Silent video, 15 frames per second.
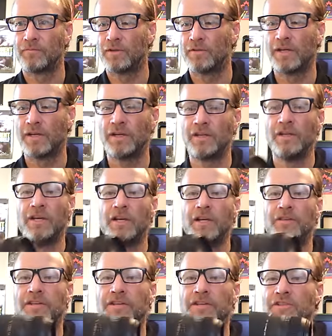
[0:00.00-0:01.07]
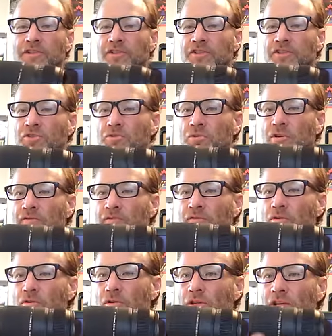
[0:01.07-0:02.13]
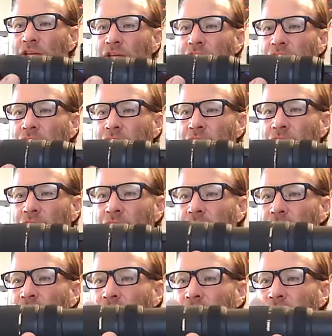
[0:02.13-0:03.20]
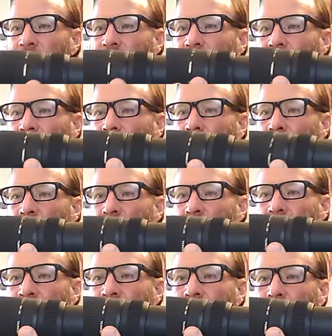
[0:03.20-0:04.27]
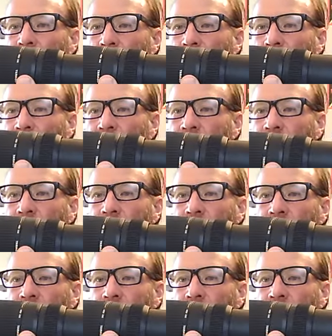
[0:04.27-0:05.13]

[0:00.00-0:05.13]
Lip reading: Okay, this is a short focal length. This is a long focal length.